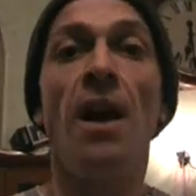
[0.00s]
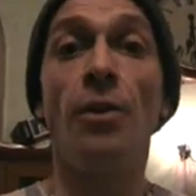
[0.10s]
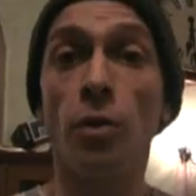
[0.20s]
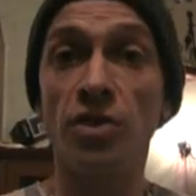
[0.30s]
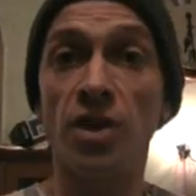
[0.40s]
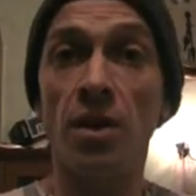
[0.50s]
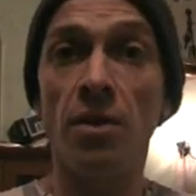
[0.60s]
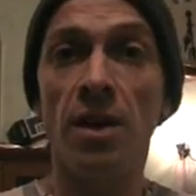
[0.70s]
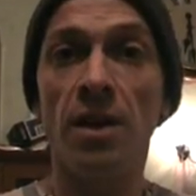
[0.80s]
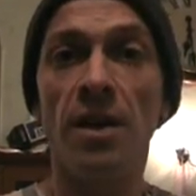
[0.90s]
And
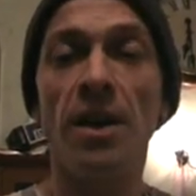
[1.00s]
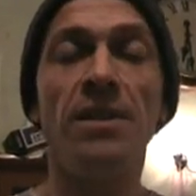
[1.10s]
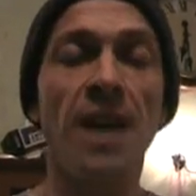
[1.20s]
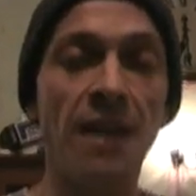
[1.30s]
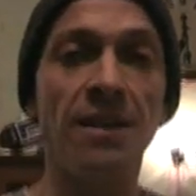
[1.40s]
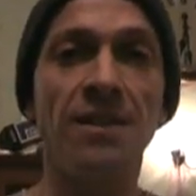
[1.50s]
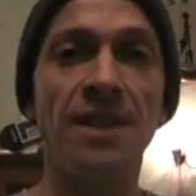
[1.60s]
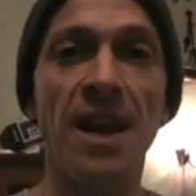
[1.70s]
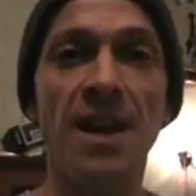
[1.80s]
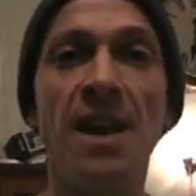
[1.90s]
also, at the end of the
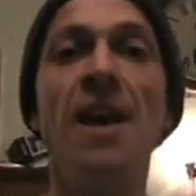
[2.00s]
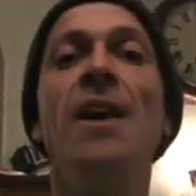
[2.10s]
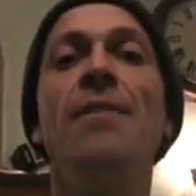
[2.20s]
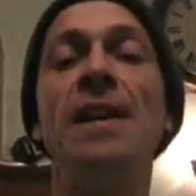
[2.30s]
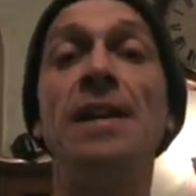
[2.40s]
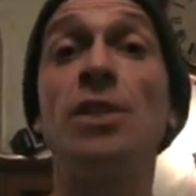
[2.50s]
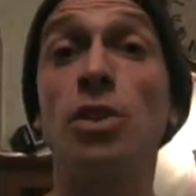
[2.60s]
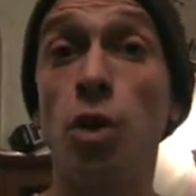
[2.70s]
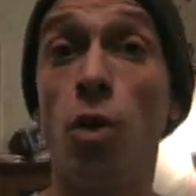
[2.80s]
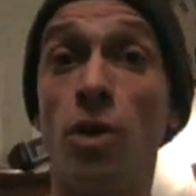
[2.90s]
day, they need to
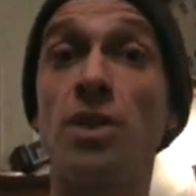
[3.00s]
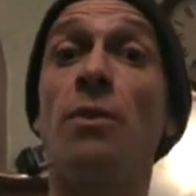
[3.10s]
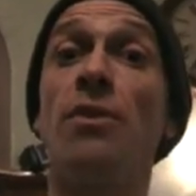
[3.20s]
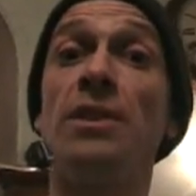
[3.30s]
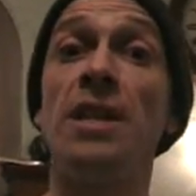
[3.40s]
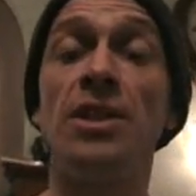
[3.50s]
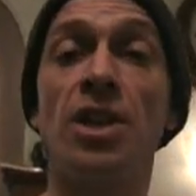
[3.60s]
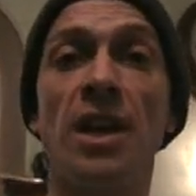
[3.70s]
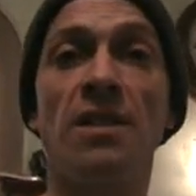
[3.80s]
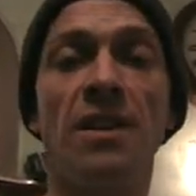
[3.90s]
talk to other
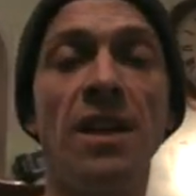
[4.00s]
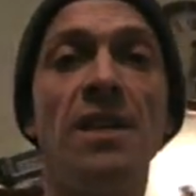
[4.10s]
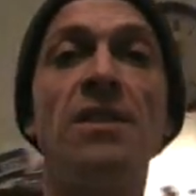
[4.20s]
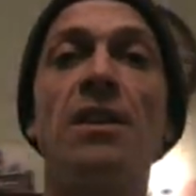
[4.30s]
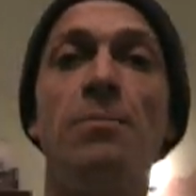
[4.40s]
DJs, they need to